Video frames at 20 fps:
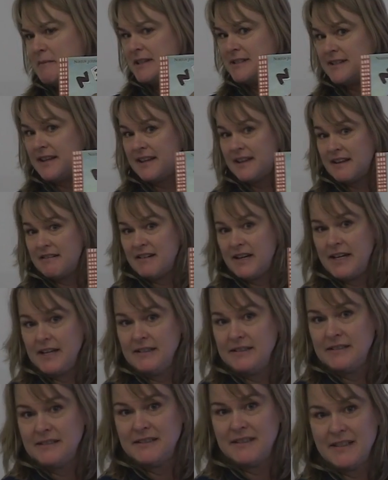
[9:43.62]
am I saying that
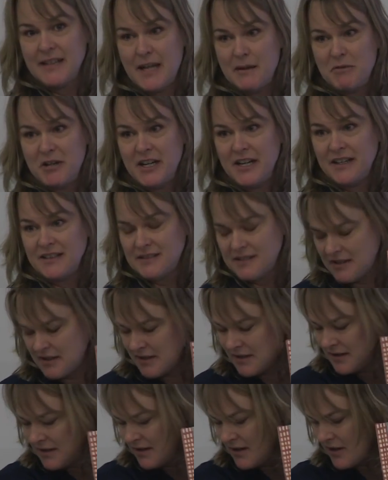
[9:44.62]
right?
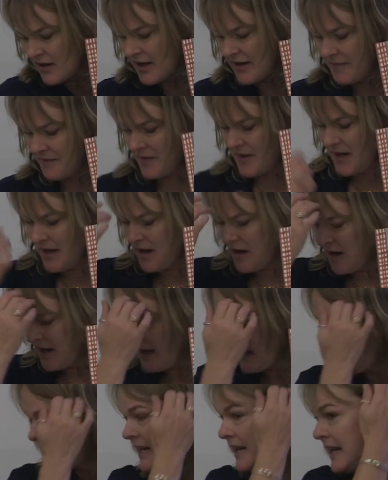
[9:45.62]
Okay.
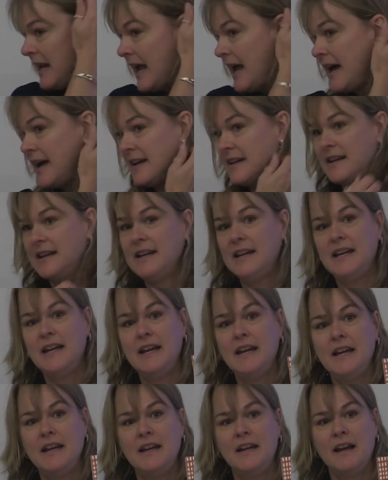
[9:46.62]
He has
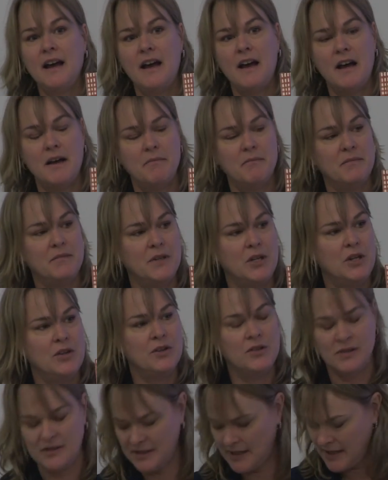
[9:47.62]
he um,
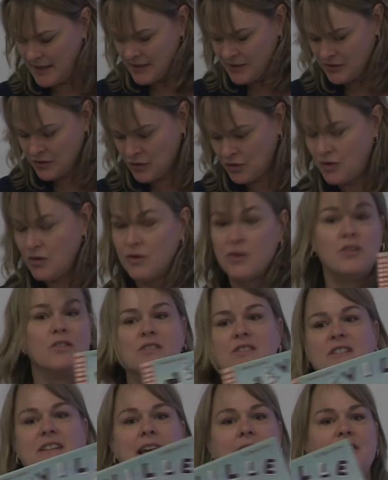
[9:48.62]
uses
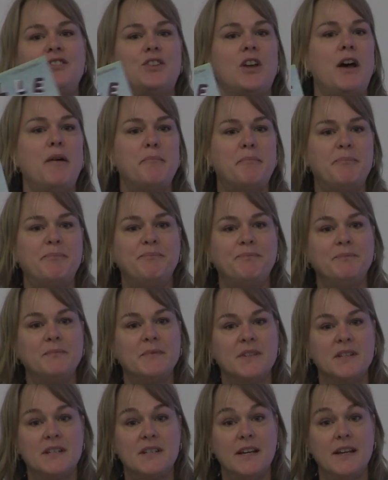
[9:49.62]
Google SketchUp
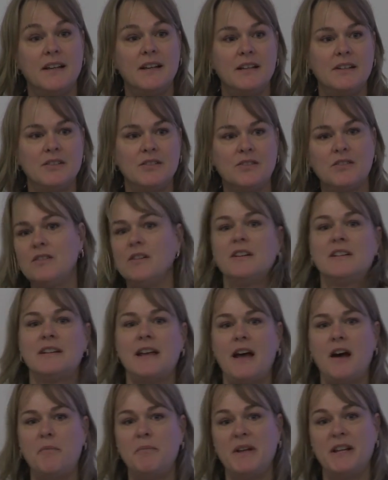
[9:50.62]
to illustrate
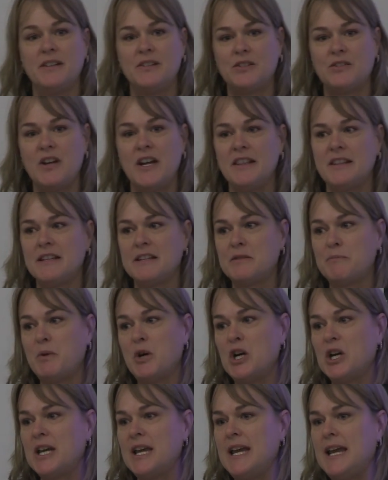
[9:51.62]
to help illustrate this
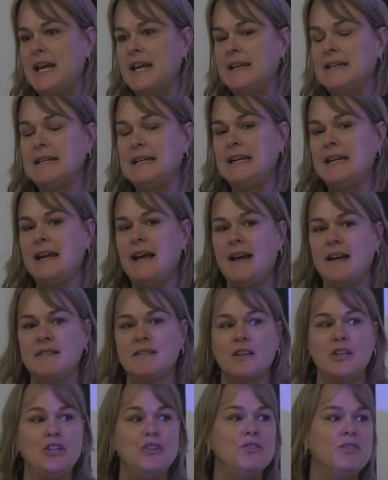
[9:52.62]
book, and he
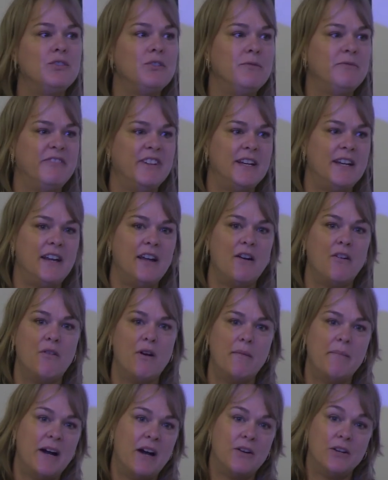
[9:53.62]
has a YouTube
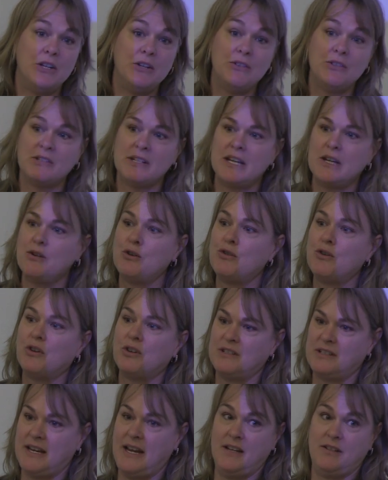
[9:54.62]
video about using
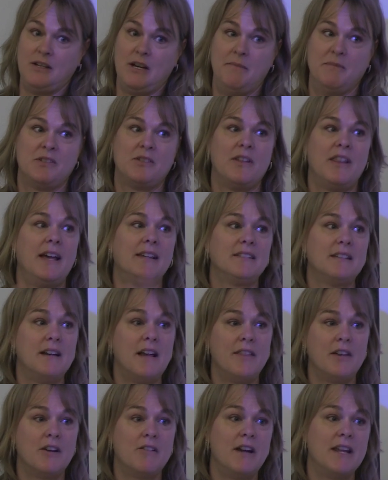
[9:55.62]
Google SketchUp. So that's
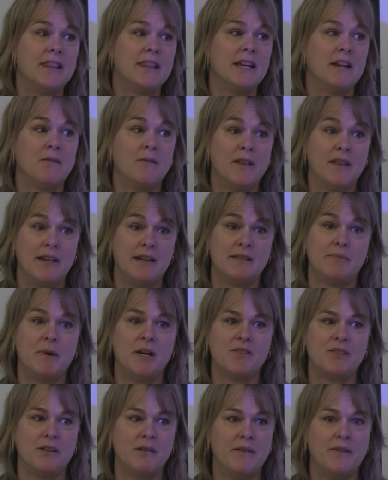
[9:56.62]
another great thing, with,
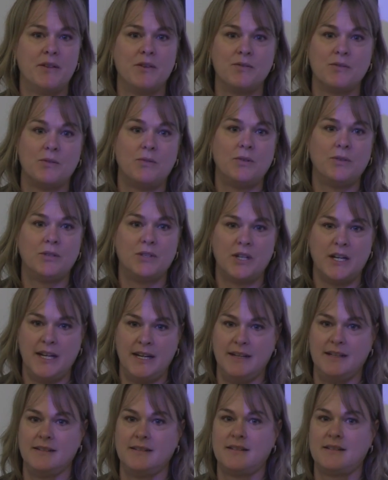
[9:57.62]
especially with those older
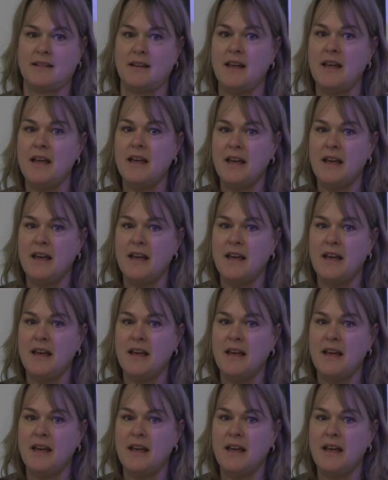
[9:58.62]
kids